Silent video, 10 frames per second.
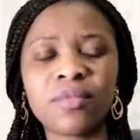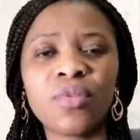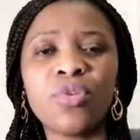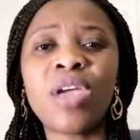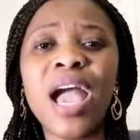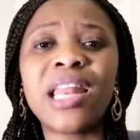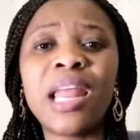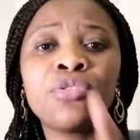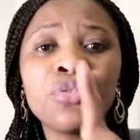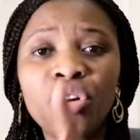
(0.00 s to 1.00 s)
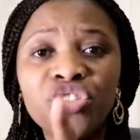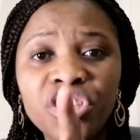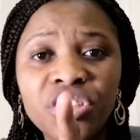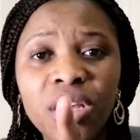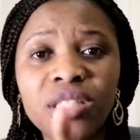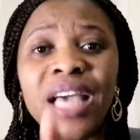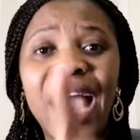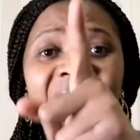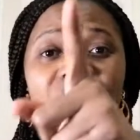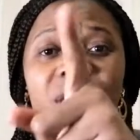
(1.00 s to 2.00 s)
You can't claim to know Jesus
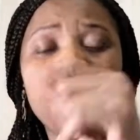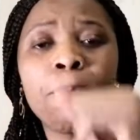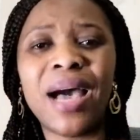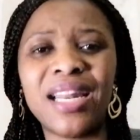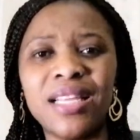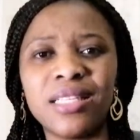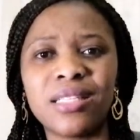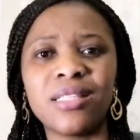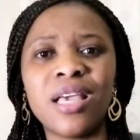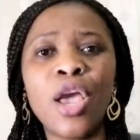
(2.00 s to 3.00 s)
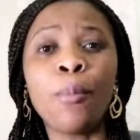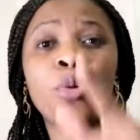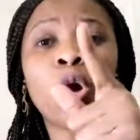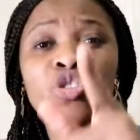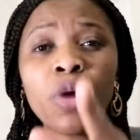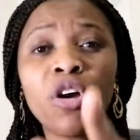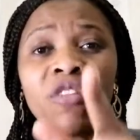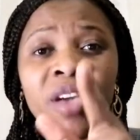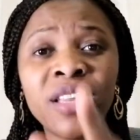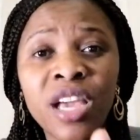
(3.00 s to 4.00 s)
and you keep malice because someone
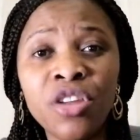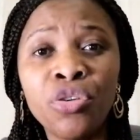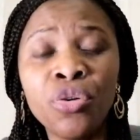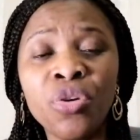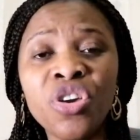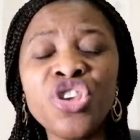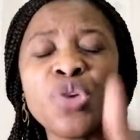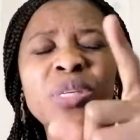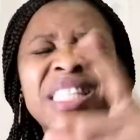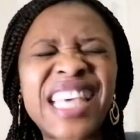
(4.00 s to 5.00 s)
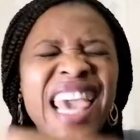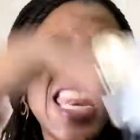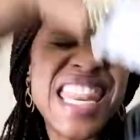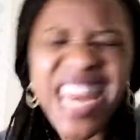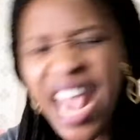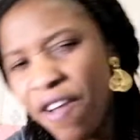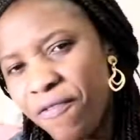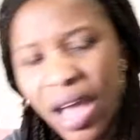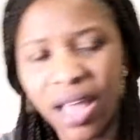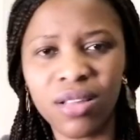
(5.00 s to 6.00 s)
offended you. You will say
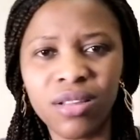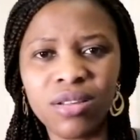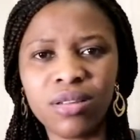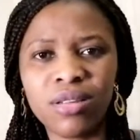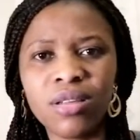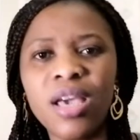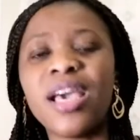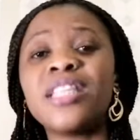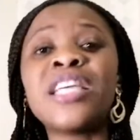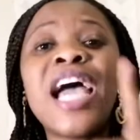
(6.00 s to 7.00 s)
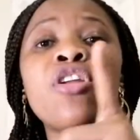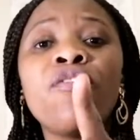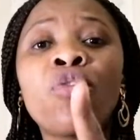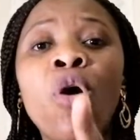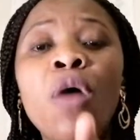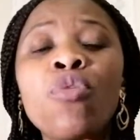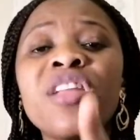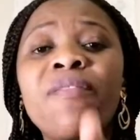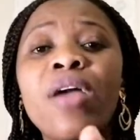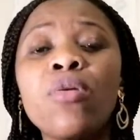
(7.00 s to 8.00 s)
never. A child of God will
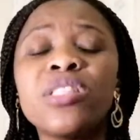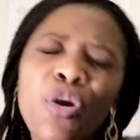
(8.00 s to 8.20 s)
never use